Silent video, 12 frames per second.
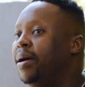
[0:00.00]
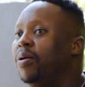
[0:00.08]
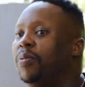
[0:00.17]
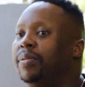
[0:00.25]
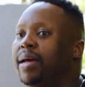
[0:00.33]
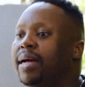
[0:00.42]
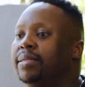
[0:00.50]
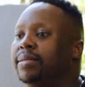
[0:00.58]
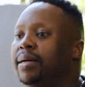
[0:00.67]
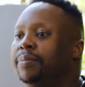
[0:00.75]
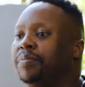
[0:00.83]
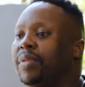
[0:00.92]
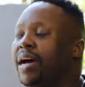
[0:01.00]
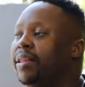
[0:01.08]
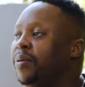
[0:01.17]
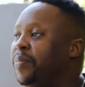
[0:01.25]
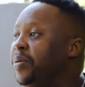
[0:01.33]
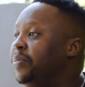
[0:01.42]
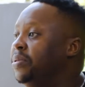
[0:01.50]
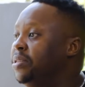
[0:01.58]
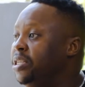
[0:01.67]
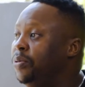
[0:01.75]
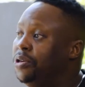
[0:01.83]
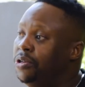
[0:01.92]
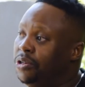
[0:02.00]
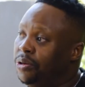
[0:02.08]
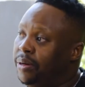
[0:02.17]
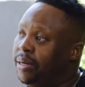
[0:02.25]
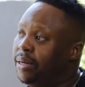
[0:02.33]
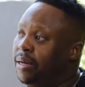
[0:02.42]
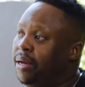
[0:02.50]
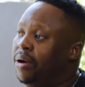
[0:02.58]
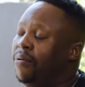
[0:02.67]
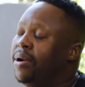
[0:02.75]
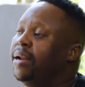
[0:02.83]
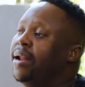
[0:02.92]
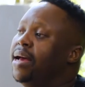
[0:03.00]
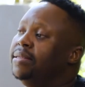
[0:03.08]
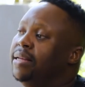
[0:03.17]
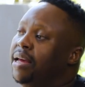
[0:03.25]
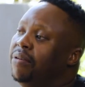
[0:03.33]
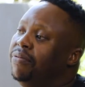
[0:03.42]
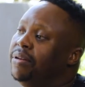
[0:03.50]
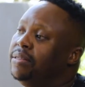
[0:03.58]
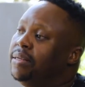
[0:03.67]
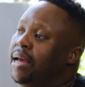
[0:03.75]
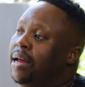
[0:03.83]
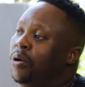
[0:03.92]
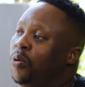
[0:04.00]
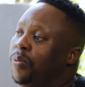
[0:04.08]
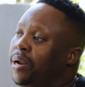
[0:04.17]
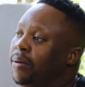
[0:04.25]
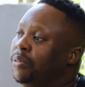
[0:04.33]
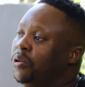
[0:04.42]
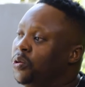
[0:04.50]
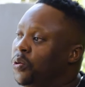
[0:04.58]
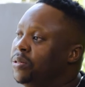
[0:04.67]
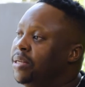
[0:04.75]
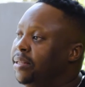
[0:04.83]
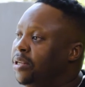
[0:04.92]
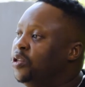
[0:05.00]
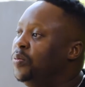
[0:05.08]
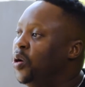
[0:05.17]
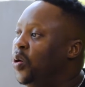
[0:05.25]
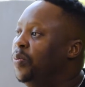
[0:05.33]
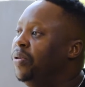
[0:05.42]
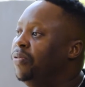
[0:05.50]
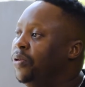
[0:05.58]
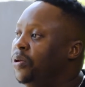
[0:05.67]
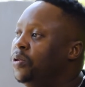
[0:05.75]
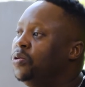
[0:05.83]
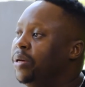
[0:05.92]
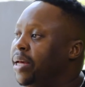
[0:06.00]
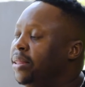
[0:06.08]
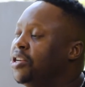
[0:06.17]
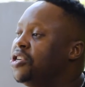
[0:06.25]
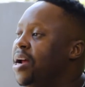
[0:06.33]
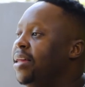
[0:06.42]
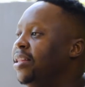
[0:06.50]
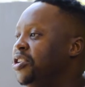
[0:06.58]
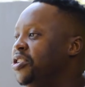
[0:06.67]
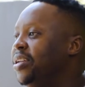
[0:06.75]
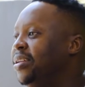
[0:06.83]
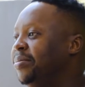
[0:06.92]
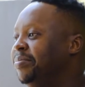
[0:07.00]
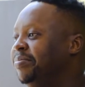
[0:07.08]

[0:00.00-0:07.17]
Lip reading: And I hope that other people see what you're doing, recognize the efforts, and open up the doors that need to be open for you to get the shine that you need.